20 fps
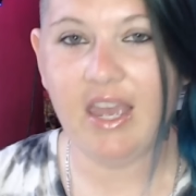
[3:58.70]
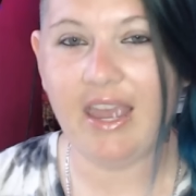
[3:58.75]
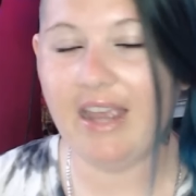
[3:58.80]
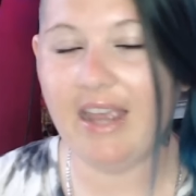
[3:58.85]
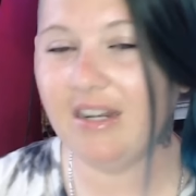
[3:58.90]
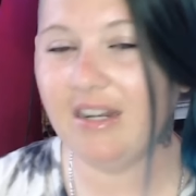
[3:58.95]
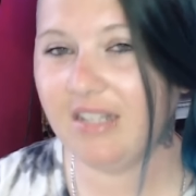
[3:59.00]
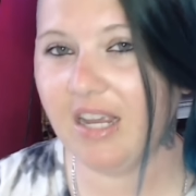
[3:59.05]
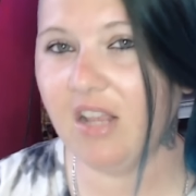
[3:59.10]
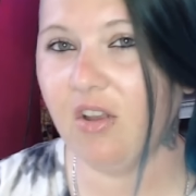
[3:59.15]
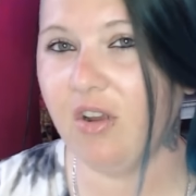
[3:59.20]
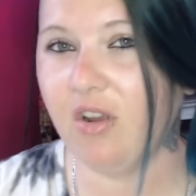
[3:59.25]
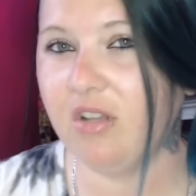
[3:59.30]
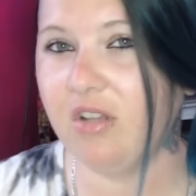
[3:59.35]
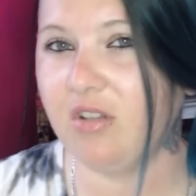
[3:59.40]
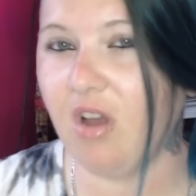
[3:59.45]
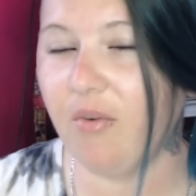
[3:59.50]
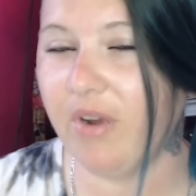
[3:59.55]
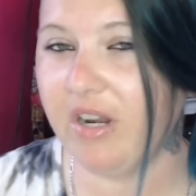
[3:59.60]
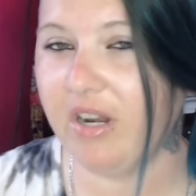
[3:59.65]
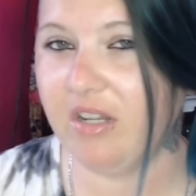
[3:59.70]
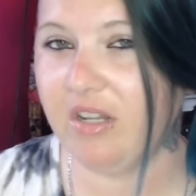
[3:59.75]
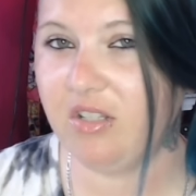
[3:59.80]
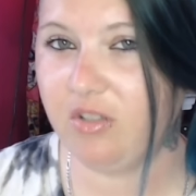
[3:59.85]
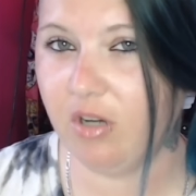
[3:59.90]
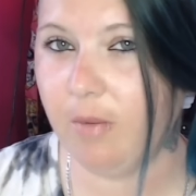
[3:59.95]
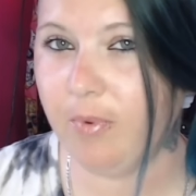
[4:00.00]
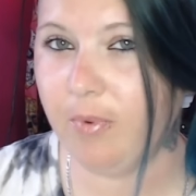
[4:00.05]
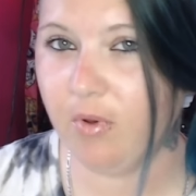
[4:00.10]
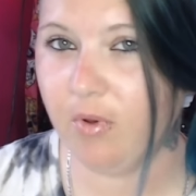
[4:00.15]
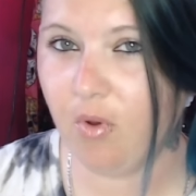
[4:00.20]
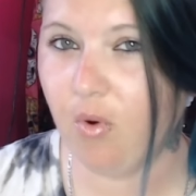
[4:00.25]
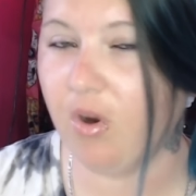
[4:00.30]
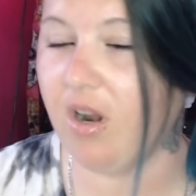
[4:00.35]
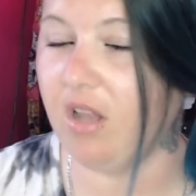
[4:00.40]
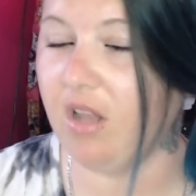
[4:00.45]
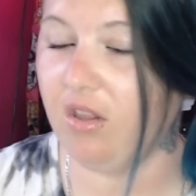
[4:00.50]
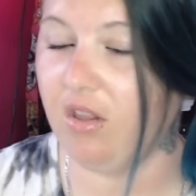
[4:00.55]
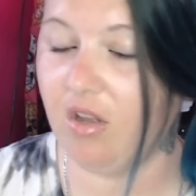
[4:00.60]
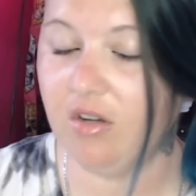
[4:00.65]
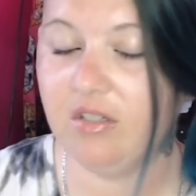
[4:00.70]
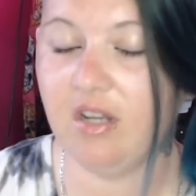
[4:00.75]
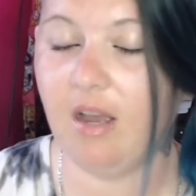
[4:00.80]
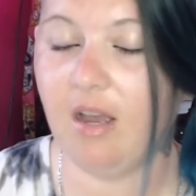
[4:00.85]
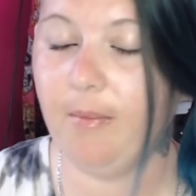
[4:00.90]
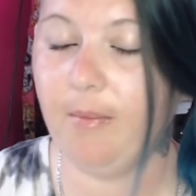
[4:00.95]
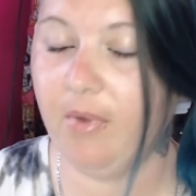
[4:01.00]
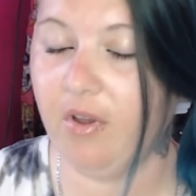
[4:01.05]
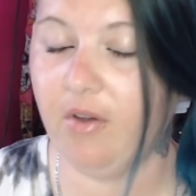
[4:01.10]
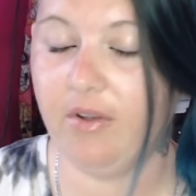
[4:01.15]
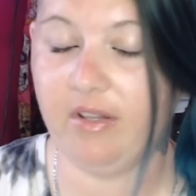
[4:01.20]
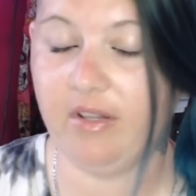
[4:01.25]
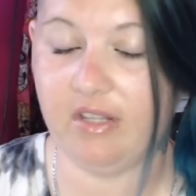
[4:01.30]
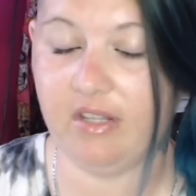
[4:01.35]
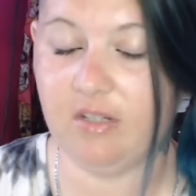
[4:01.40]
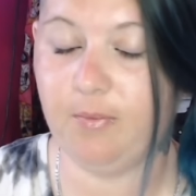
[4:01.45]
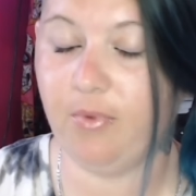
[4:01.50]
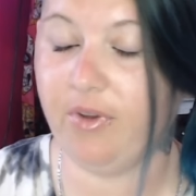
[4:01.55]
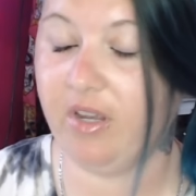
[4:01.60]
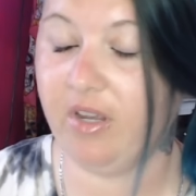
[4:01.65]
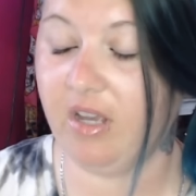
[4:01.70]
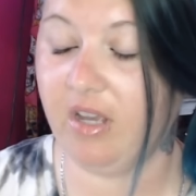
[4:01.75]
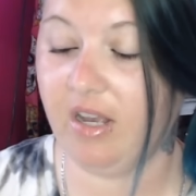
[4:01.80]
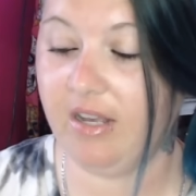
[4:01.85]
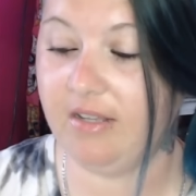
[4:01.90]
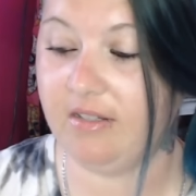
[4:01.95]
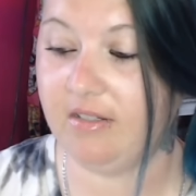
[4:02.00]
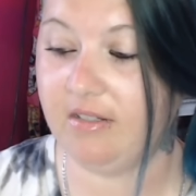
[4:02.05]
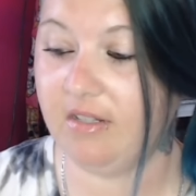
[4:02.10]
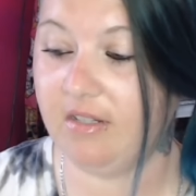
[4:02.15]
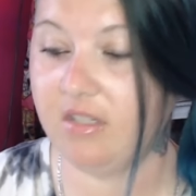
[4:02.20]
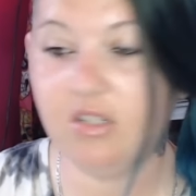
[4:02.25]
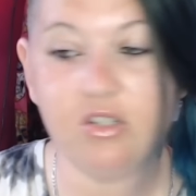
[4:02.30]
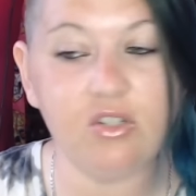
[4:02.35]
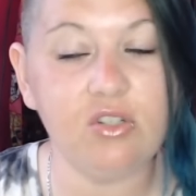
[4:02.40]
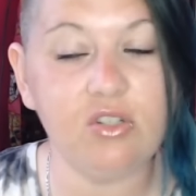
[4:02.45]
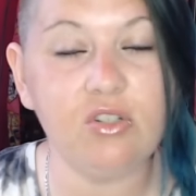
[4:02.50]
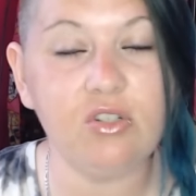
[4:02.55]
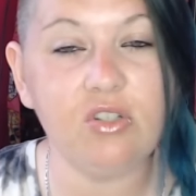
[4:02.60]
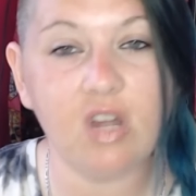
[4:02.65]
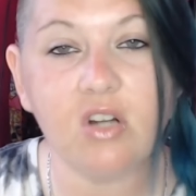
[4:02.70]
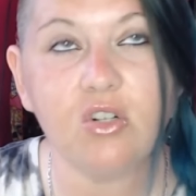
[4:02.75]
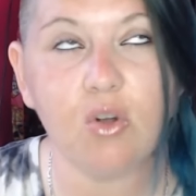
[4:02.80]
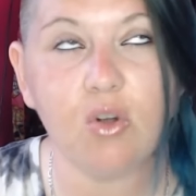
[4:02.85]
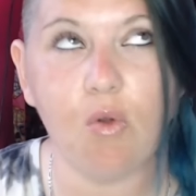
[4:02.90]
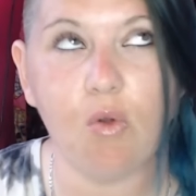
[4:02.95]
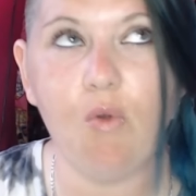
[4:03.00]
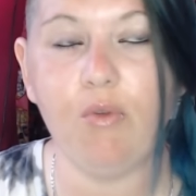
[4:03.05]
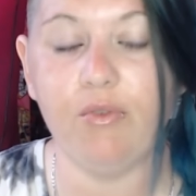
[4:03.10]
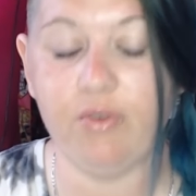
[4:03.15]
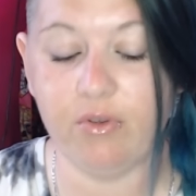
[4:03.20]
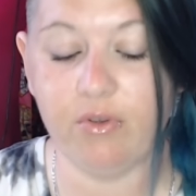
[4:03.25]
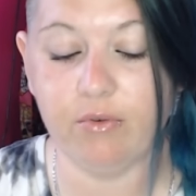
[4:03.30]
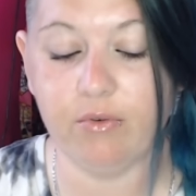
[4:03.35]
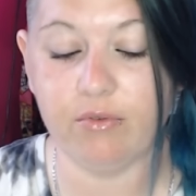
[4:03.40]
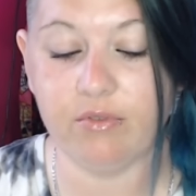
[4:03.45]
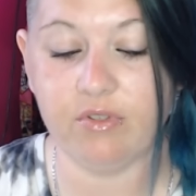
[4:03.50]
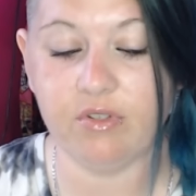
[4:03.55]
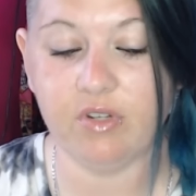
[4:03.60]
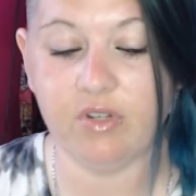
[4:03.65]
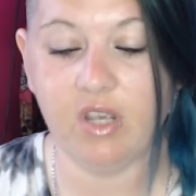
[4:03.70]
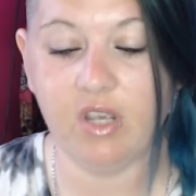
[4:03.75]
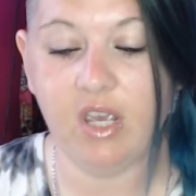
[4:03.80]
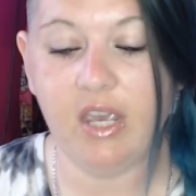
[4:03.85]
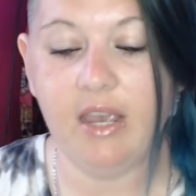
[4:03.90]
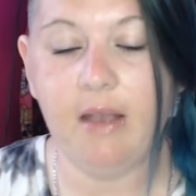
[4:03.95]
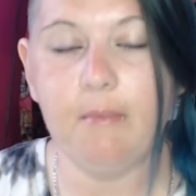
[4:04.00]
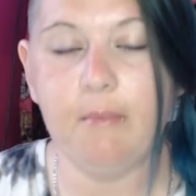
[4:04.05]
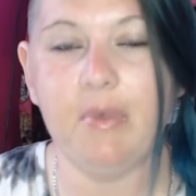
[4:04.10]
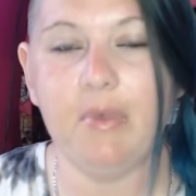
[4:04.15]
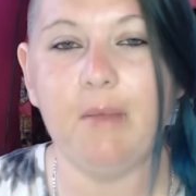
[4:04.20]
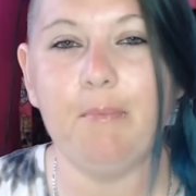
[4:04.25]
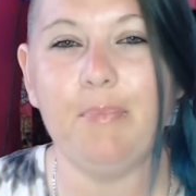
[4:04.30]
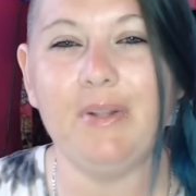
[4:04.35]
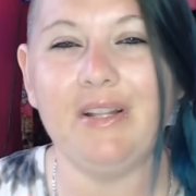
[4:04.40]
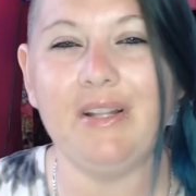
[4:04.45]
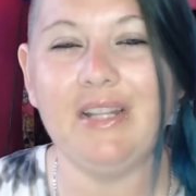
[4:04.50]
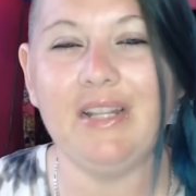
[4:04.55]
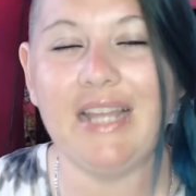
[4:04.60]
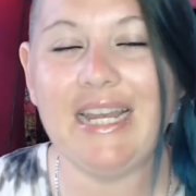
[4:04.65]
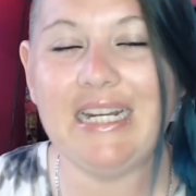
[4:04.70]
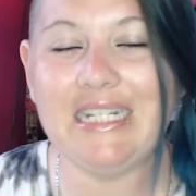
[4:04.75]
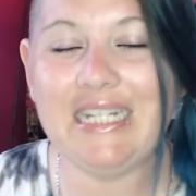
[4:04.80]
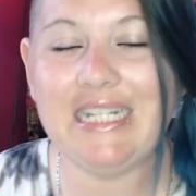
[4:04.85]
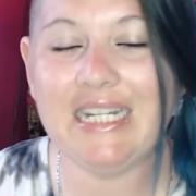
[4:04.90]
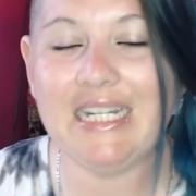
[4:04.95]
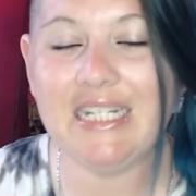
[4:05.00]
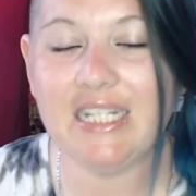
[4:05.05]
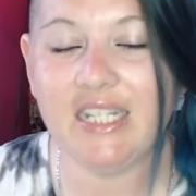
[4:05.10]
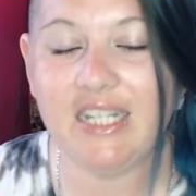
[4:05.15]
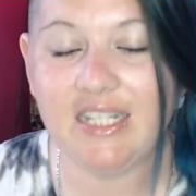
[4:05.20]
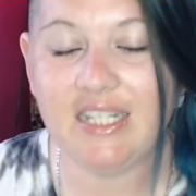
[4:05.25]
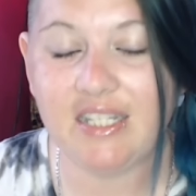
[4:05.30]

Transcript: Anne Taylor has already stood up in court a long time ago at this point, guys. This is such old news. But blatantly